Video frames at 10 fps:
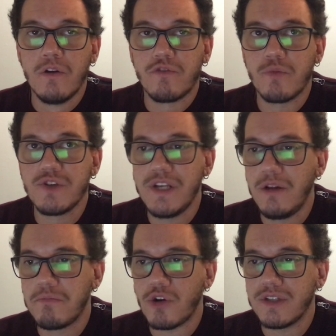For
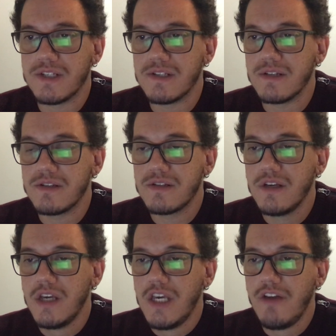Brazilian Protestants,
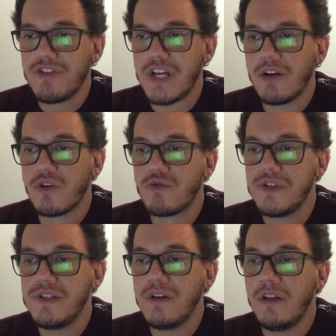evangelical
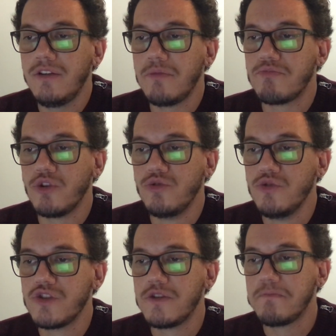Christianity
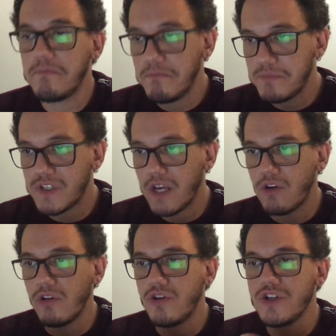produced
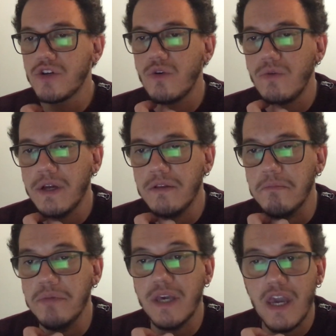psychological
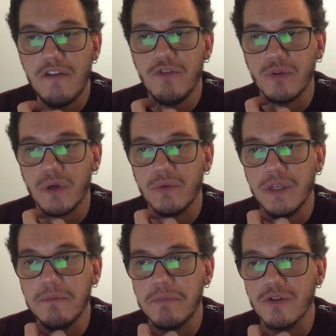and behavioral
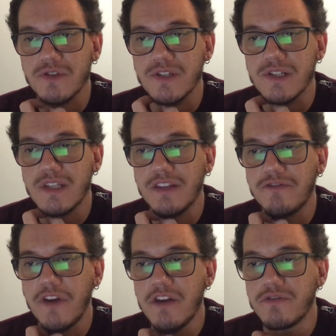impulses that
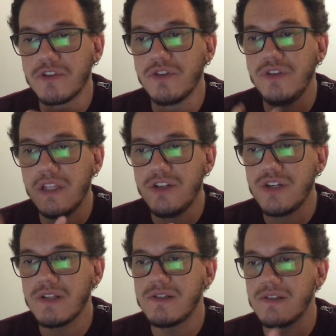favored
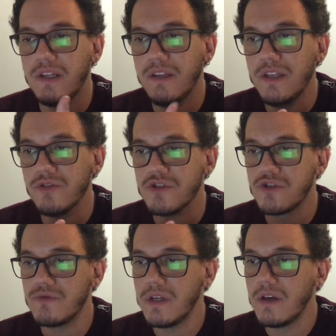diligence and
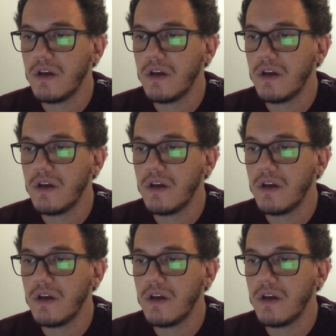industry.